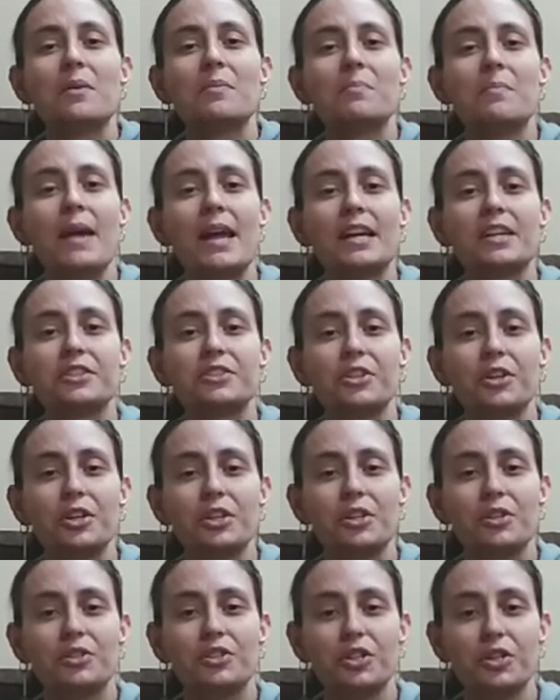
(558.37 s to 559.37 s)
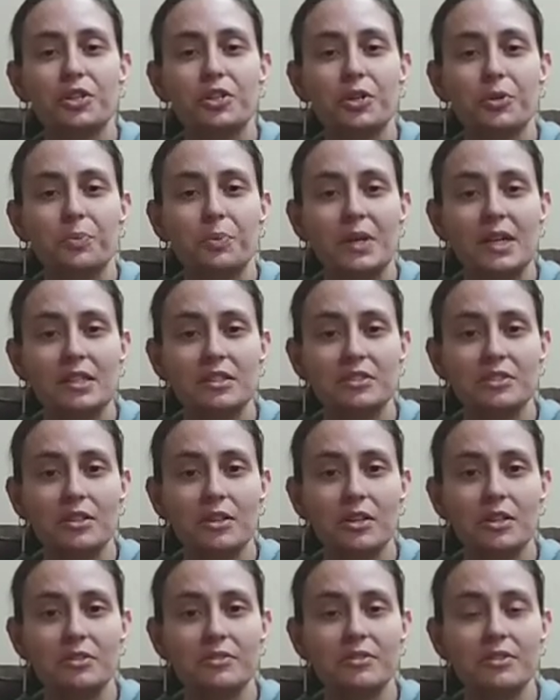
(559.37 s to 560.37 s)
Make sure you do your
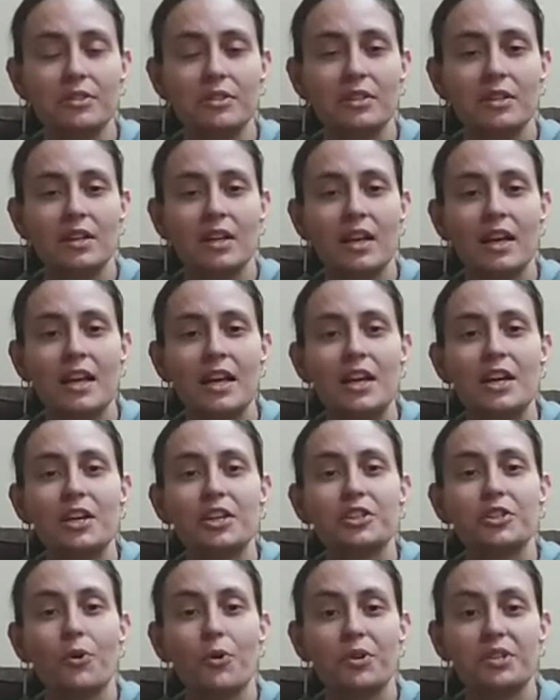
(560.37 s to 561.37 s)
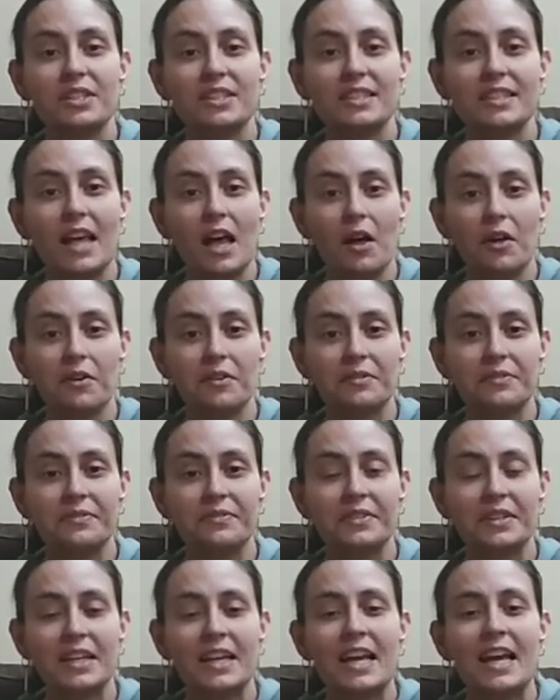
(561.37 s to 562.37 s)
research
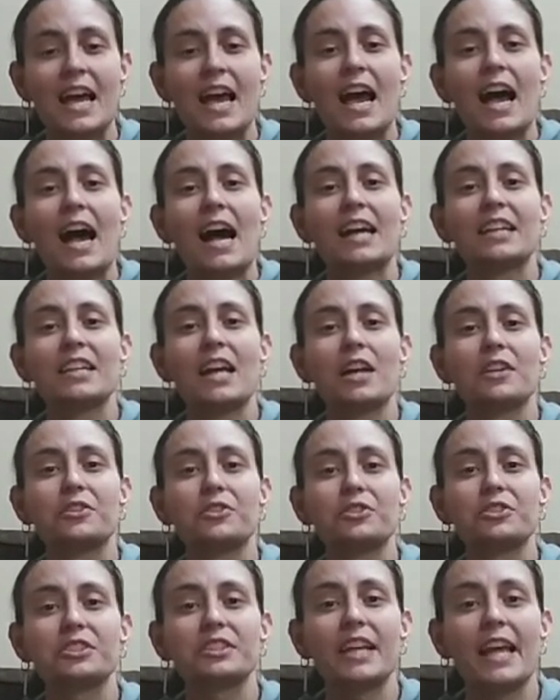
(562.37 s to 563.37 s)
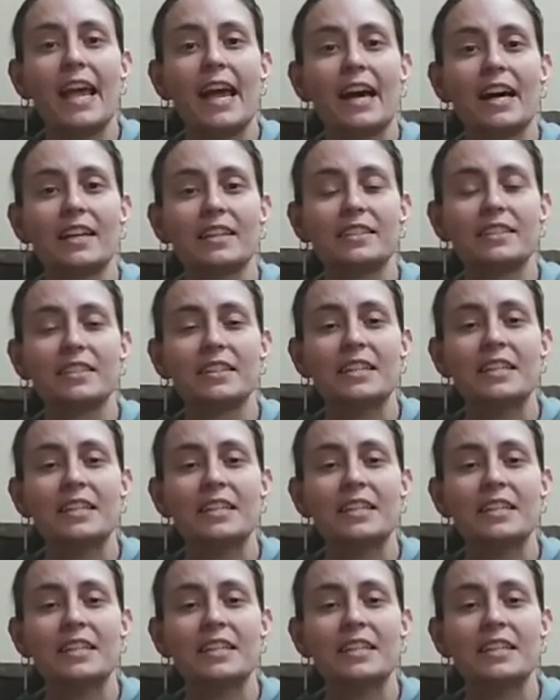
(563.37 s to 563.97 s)
yourself and understand